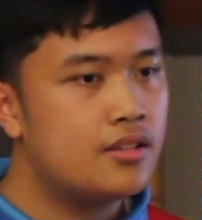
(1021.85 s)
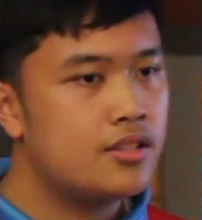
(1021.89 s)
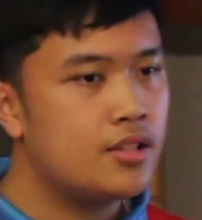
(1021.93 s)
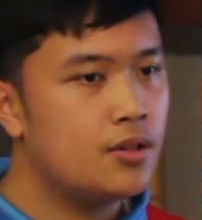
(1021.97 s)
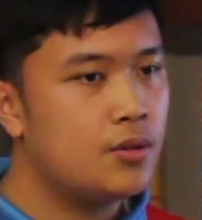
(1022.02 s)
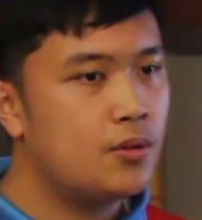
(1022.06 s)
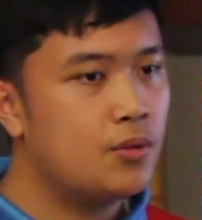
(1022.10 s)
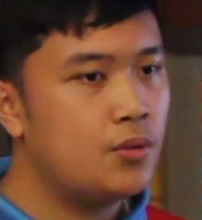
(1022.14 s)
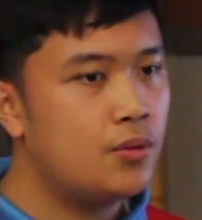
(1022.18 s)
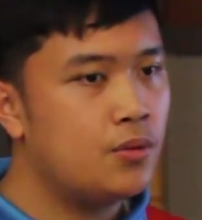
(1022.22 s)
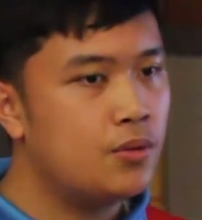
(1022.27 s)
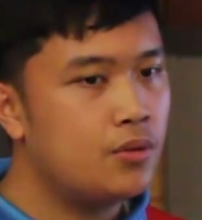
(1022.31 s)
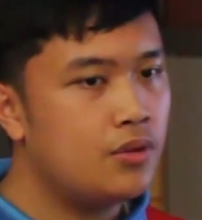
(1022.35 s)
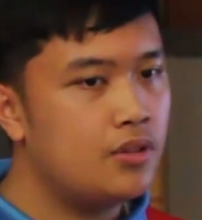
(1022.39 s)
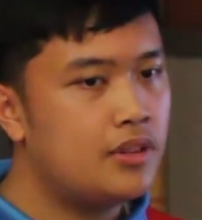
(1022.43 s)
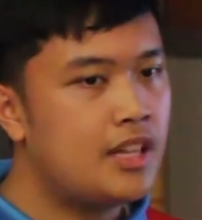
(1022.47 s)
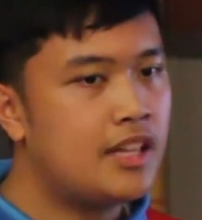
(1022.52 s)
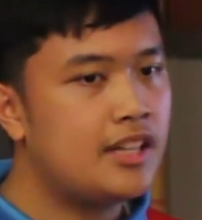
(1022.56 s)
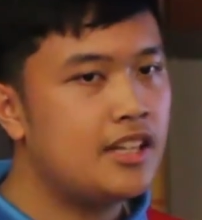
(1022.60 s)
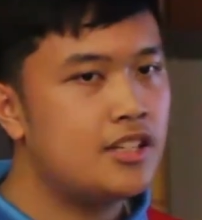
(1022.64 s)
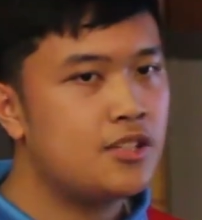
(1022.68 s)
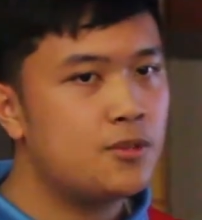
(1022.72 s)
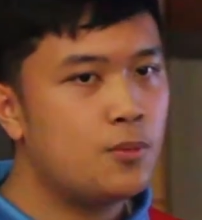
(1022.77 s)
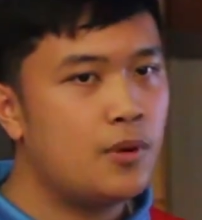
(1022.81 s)
So
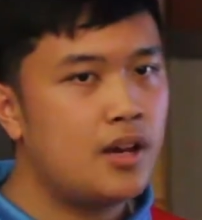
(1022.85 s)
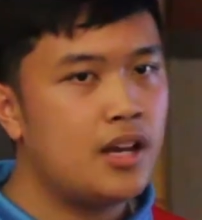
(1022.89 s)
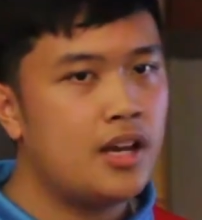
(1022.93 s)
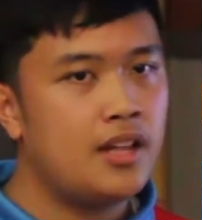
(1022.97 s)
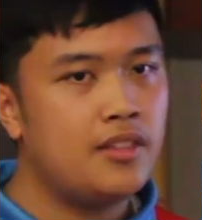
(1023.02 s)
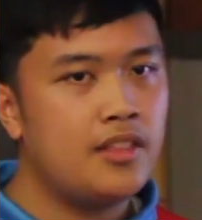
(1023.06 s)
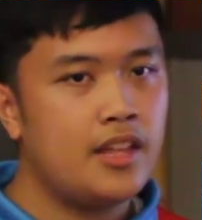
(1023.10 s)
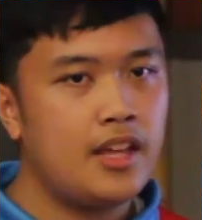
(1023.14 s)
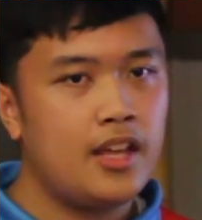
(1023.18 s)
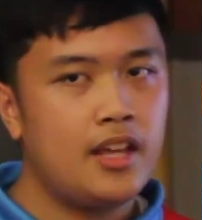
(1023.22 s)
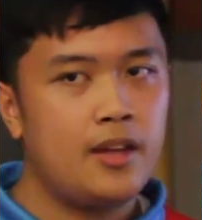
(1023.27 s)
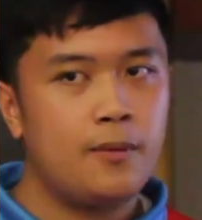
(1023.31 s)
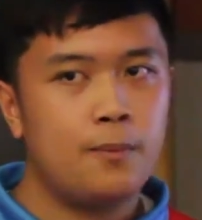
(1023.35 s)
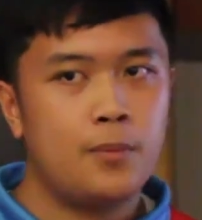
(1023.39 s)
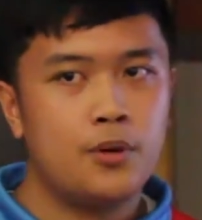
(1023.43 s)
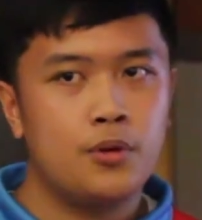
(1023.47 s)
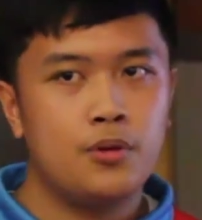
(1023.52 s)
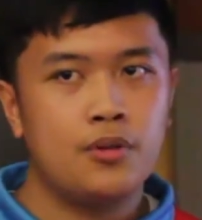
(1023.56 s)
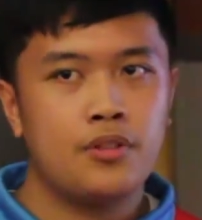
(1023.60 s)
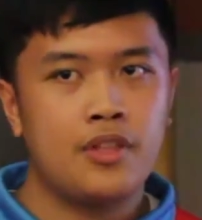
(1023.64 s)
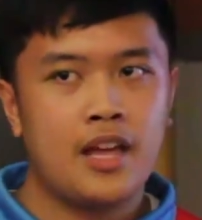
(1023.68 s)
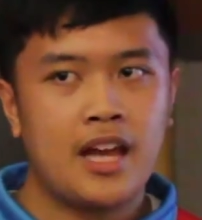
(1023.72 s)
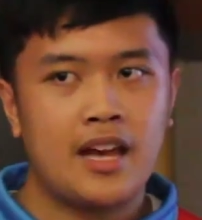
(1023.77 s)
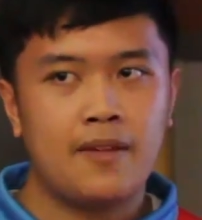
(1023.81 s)
that is why they
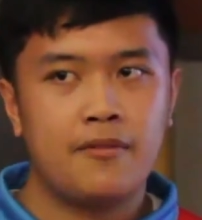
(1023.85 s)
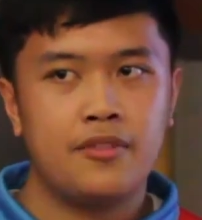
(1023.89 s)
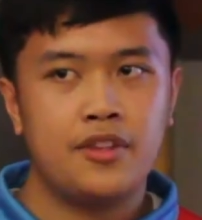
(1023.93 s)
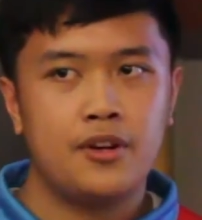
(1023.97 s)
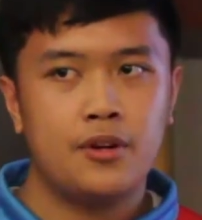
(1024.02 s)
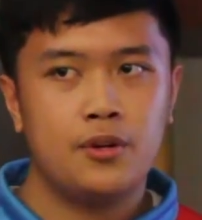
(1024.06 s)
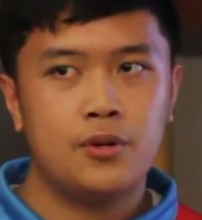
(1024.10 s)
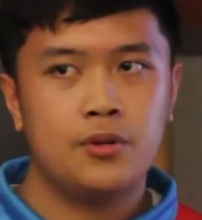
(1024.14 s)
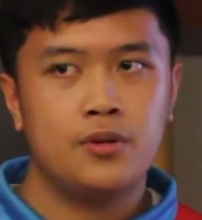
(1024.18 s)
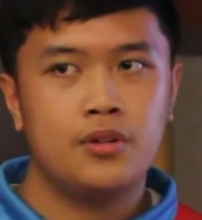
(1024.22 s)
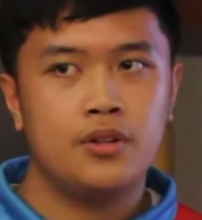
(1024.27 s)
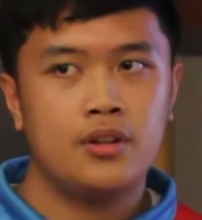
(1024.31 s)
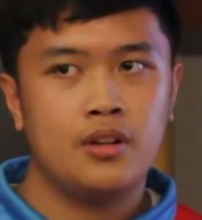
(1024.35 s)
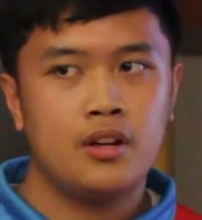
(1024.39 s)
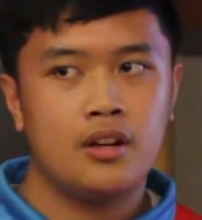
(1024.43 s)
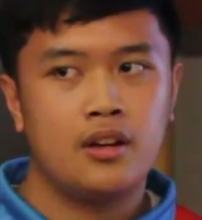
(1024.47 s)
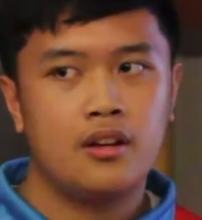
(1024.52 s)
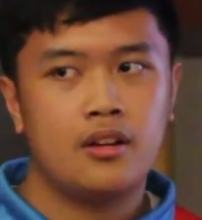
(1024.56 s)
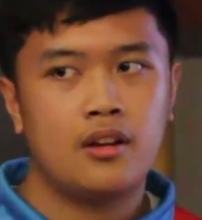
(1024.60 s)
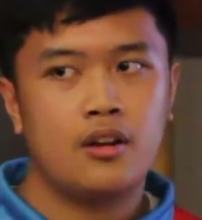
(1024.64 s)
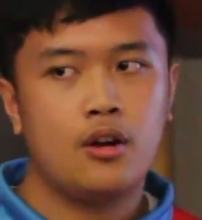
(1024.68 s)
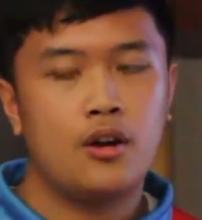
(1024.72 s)
both have their own